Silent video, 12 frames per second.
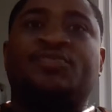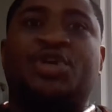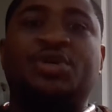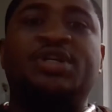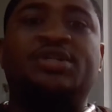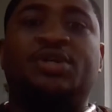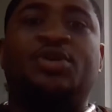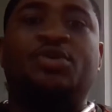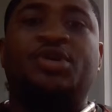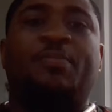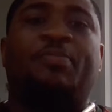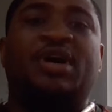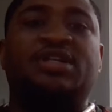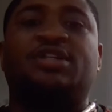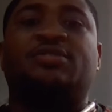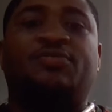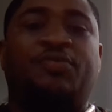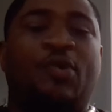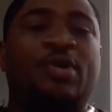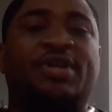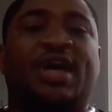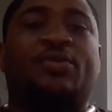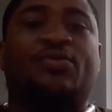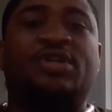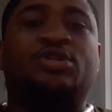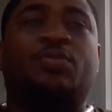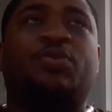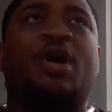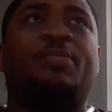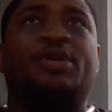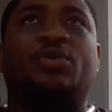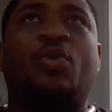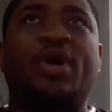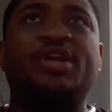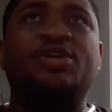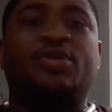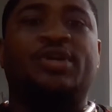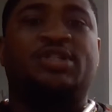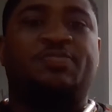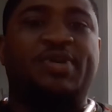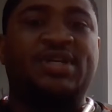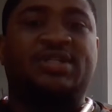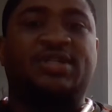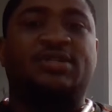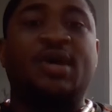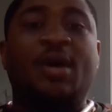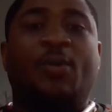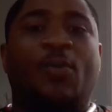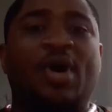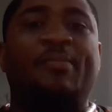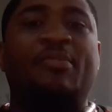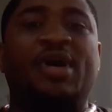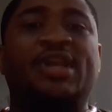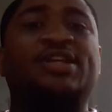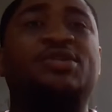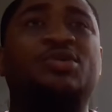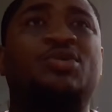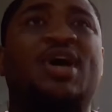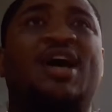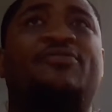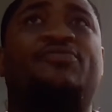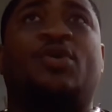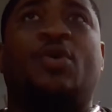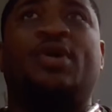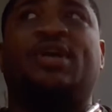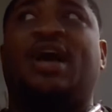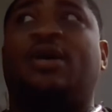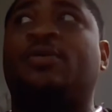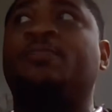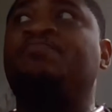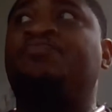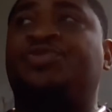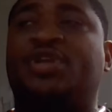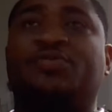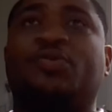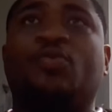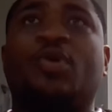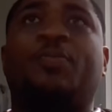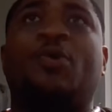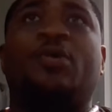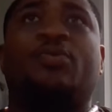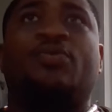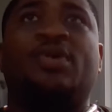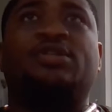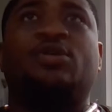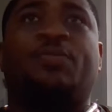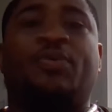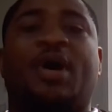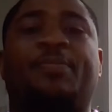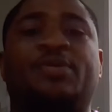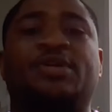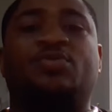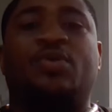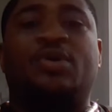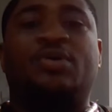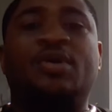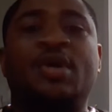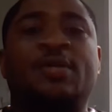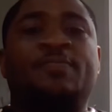you need to know your budget for that rental property. What are your expenses? What money do you have going out? Different rental property will